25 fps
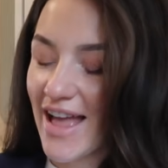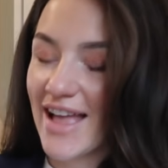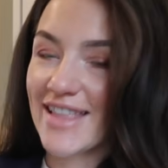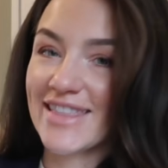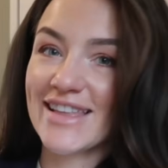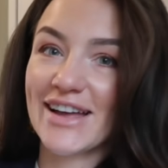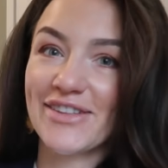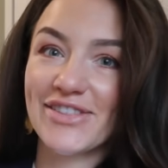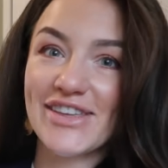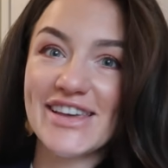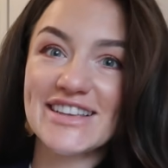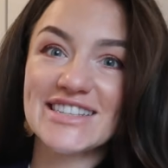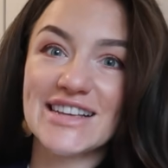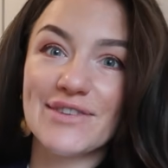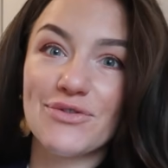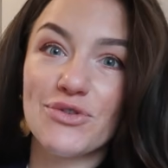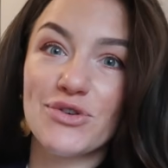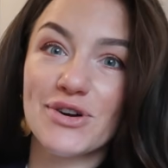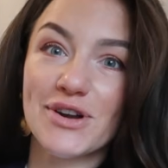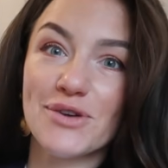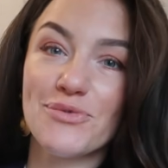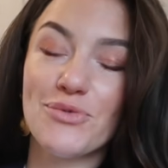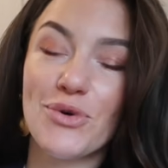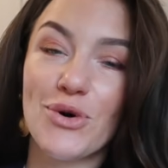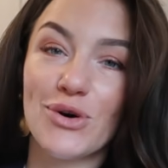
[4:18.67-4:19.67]
Now these I've
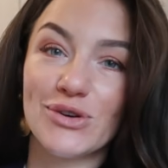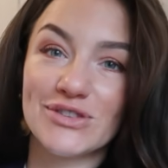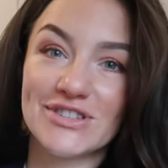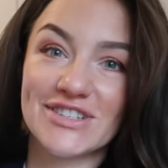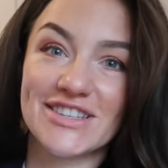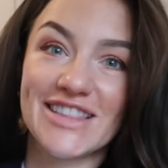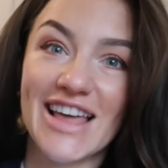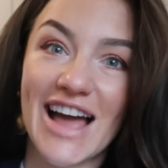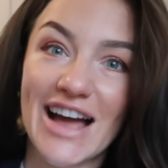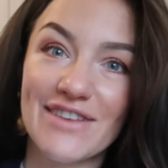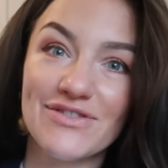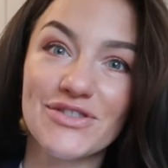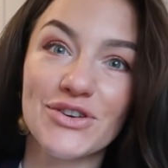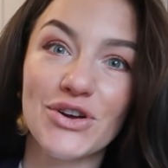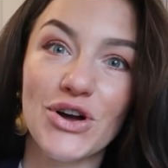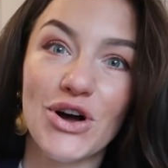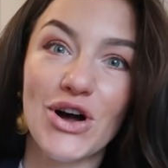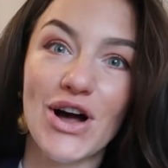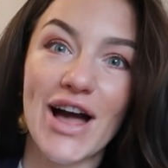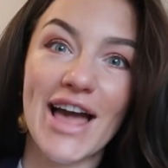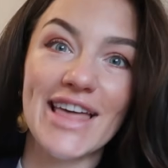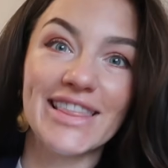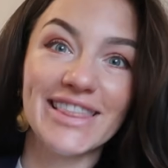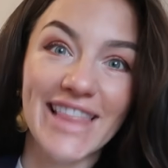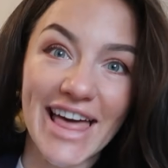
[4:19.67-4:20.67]
already worn, so they haven't
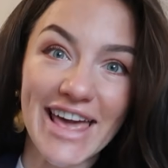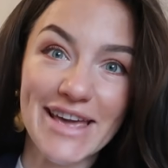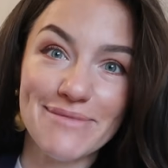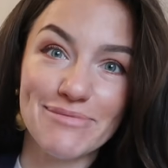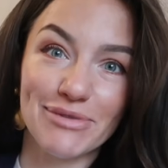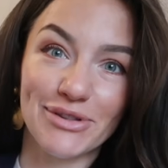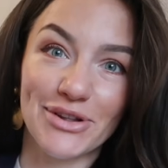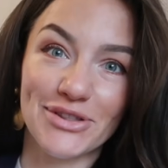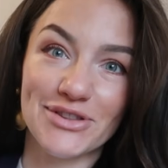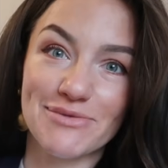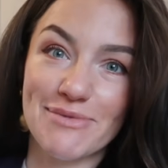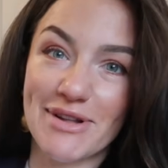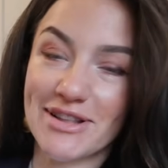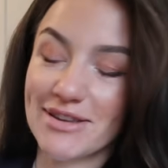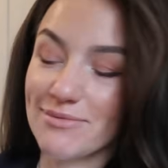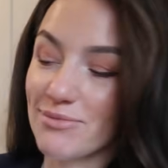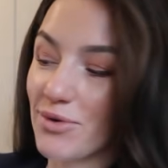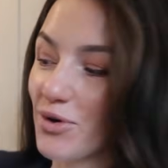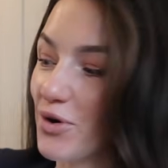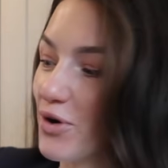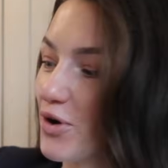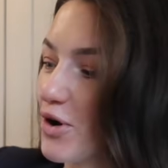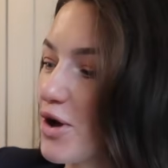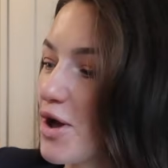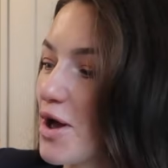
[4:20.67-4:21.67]
got a label on them
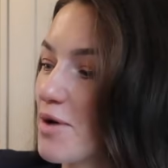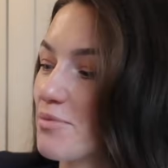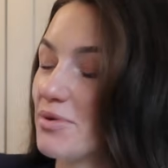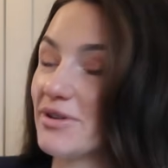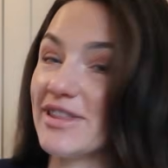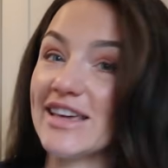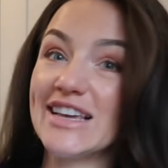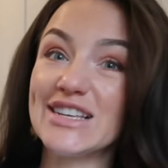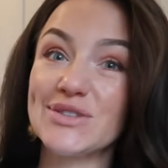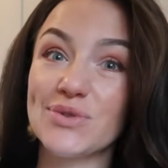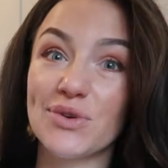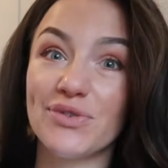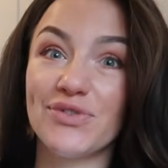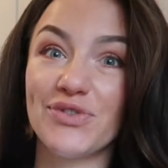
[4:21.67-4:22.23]
anymore, but these were